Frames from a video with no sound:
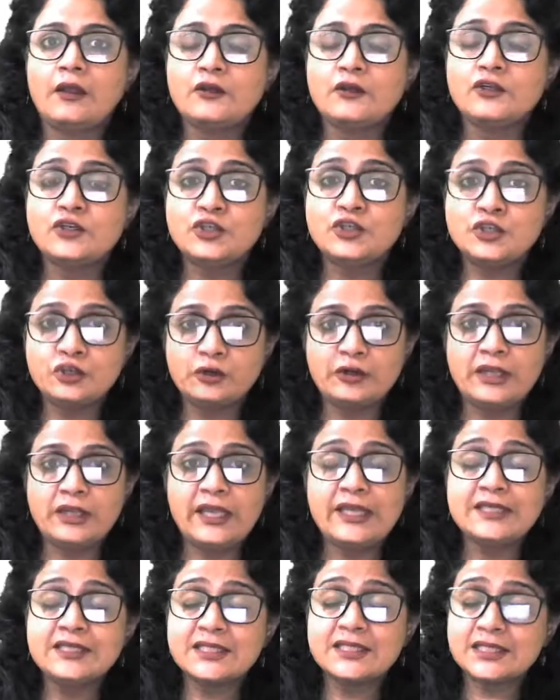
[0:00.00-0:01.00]
should
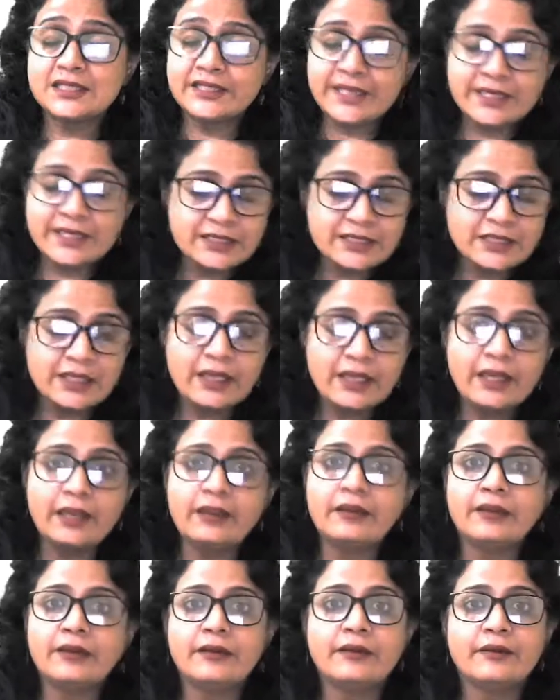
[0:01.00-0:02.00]

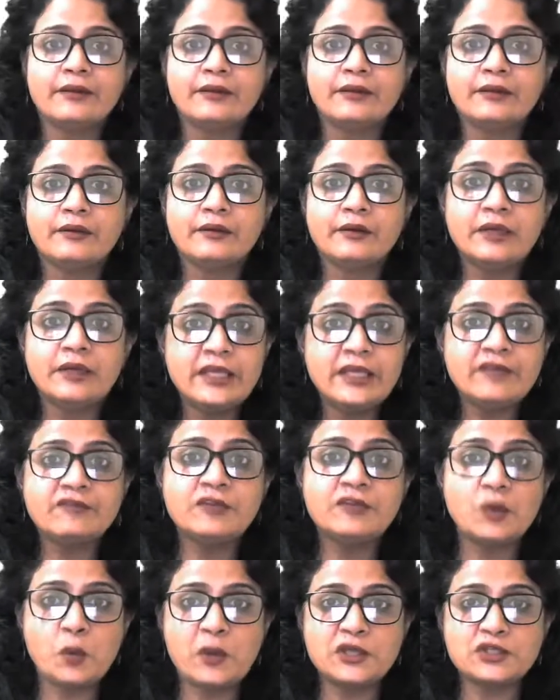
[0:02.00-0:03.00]
instantly leave
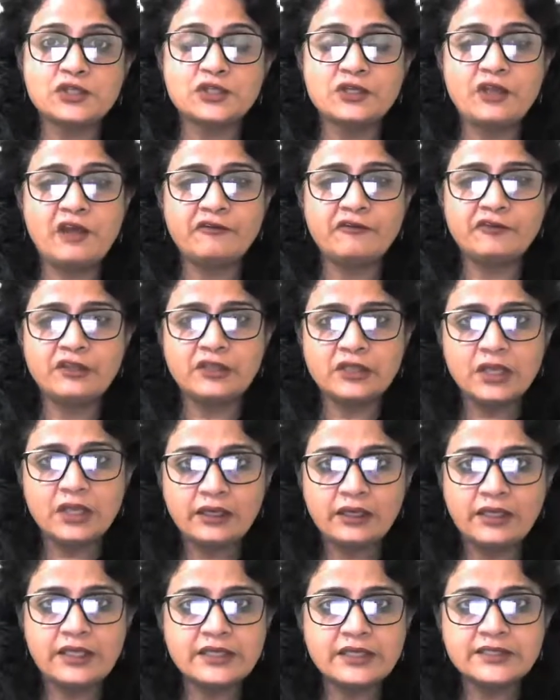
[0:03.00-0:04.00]
the question. After
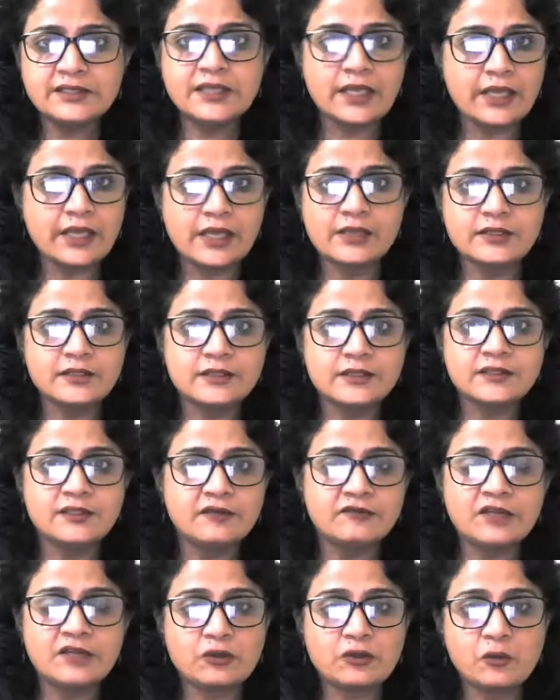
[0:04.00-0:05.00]
30 seconds,
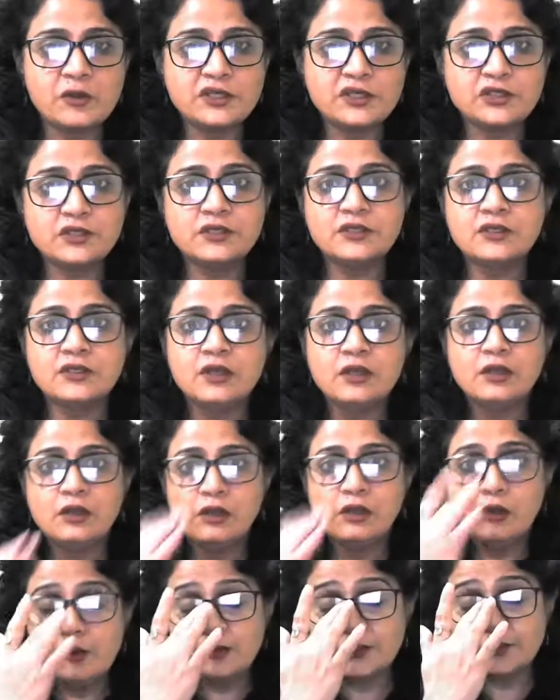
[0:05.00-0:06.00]
if that question
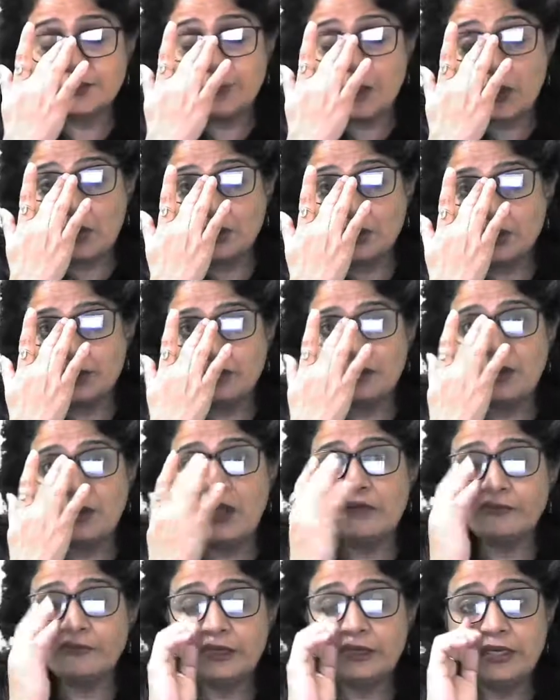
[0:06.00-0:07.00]
looks beyond you,
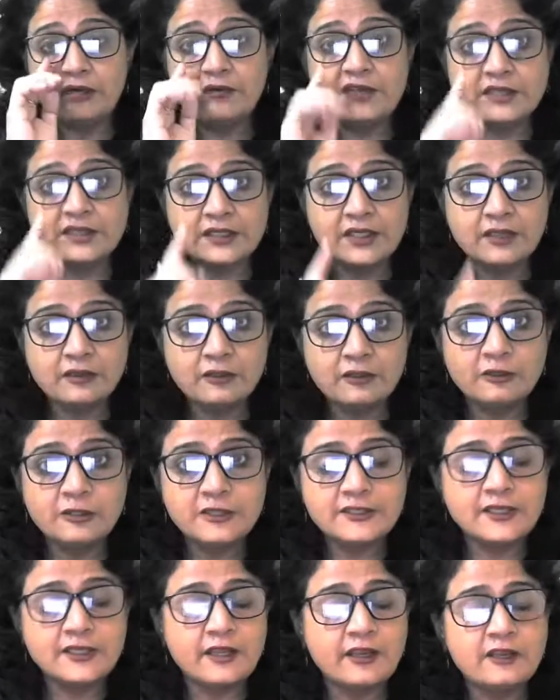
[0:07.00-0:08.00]
after investing 30
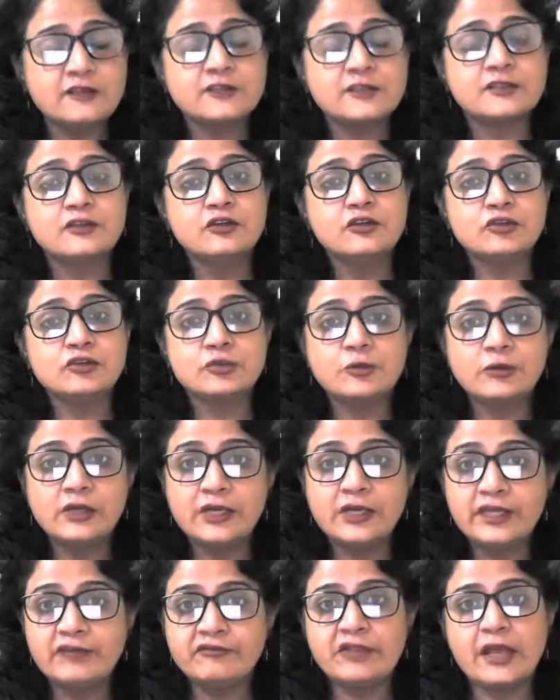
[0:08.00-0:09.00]
seconds, you should
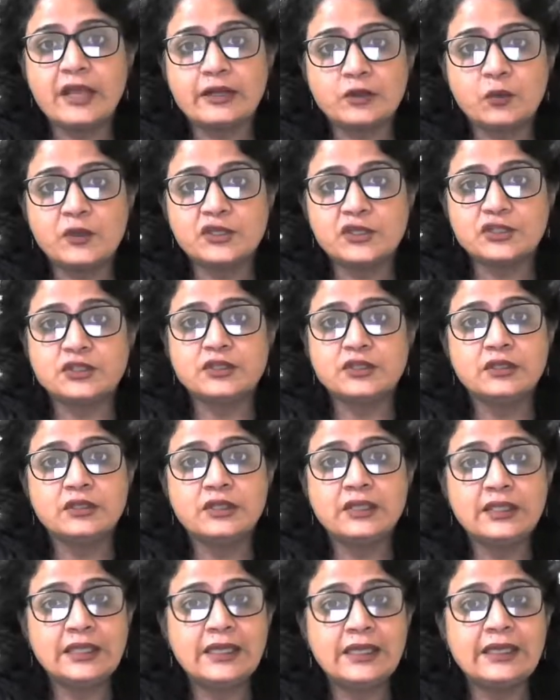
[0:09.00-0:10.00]
leave that
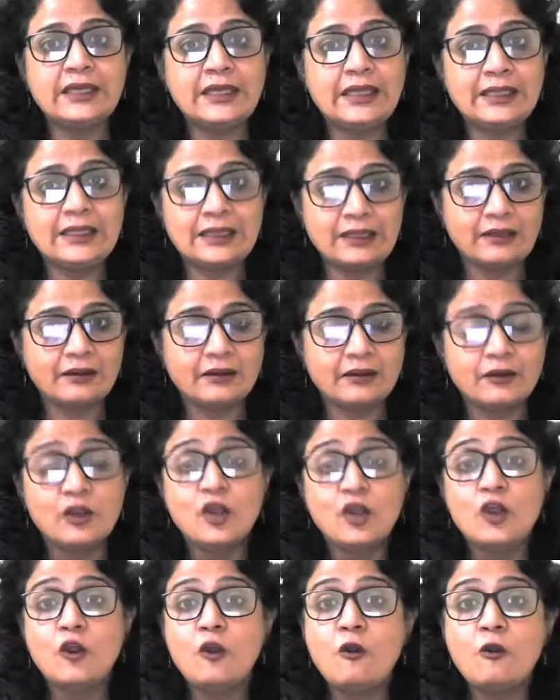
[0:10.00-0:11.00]
question then and there.
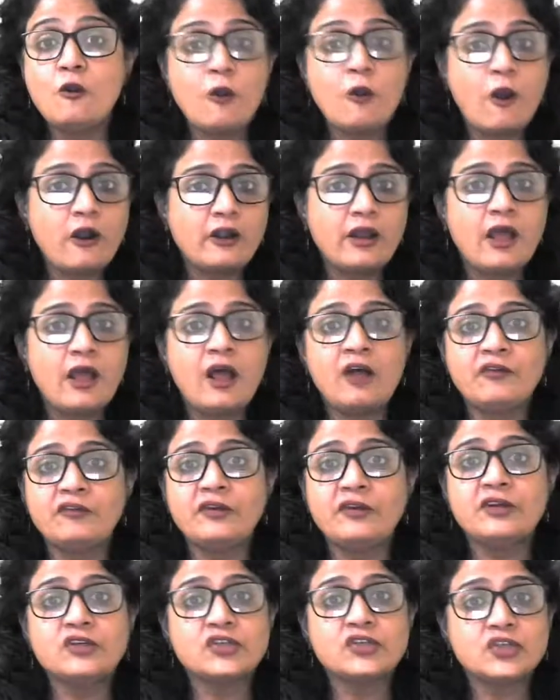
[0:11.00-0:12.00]
Not
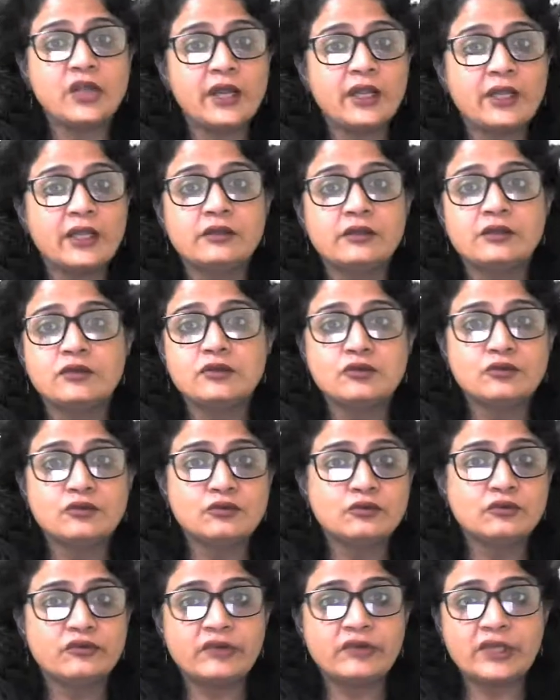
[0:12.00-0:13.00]
after trying
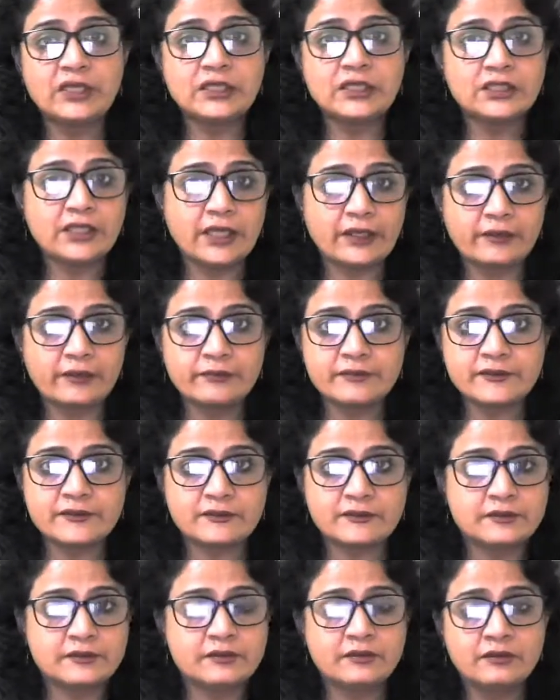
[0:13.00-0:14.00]
2-3
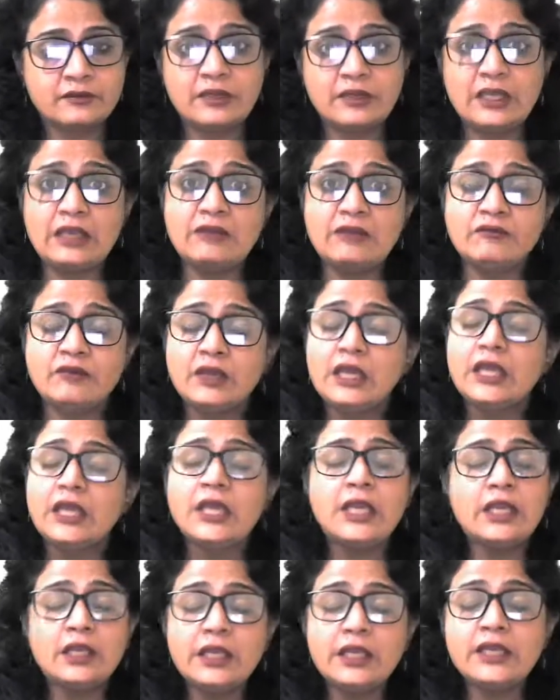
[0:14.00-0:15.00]
times. In
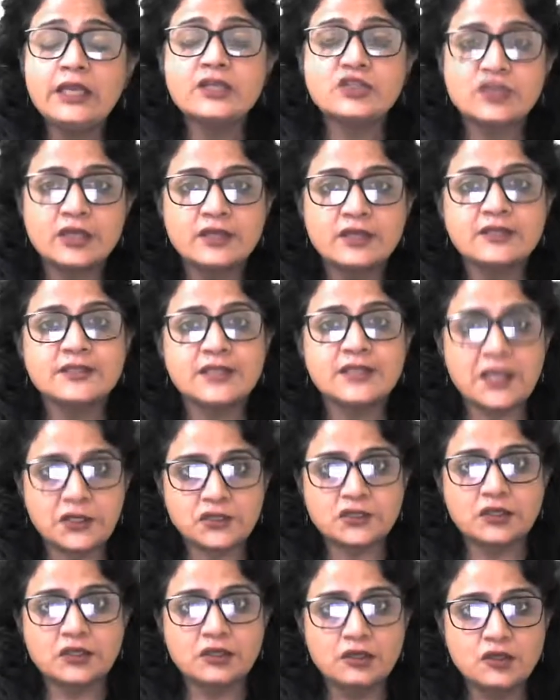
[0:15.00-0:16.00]
each
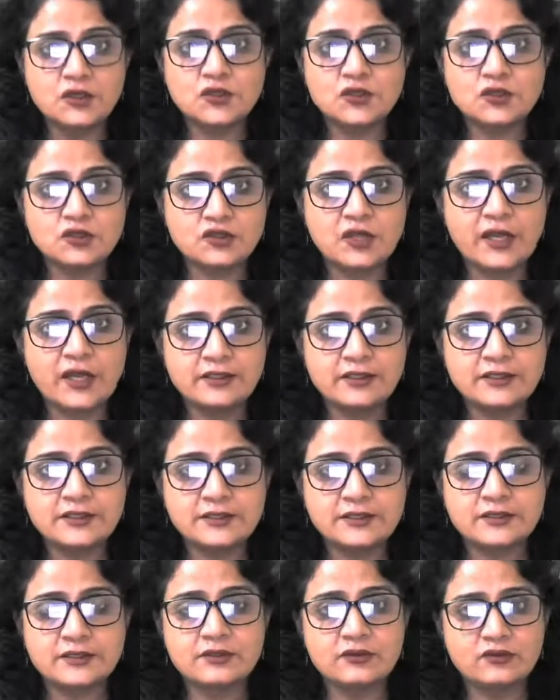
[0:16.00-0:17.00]
section, you should try
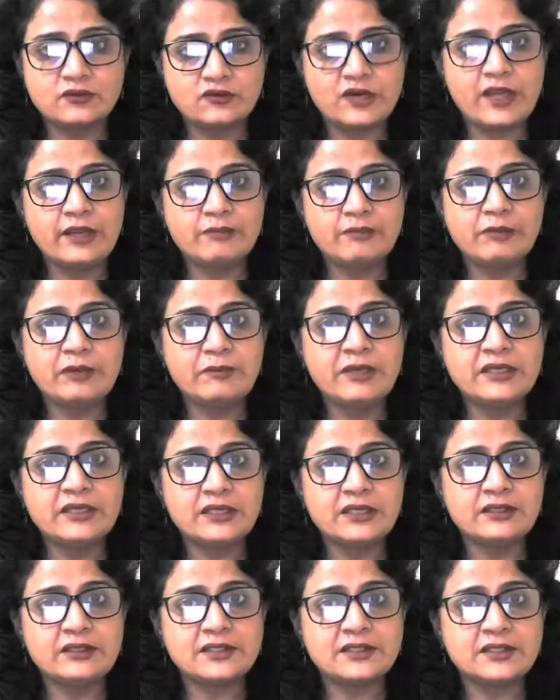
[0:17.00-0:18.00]

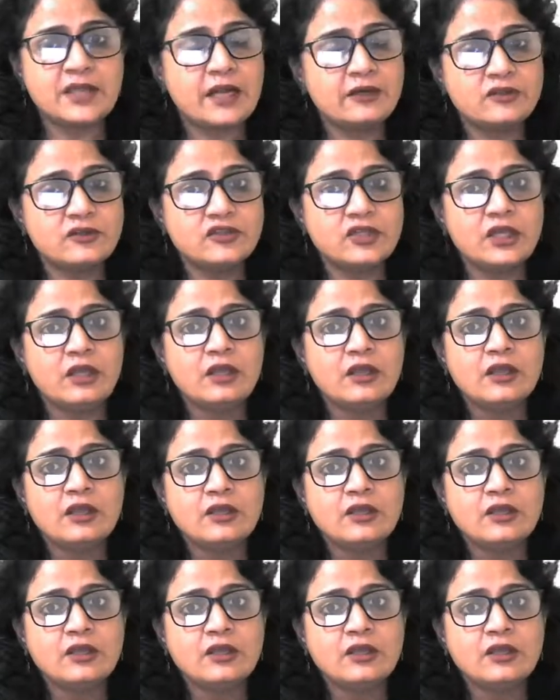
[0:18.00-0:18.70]
implementing the strategy.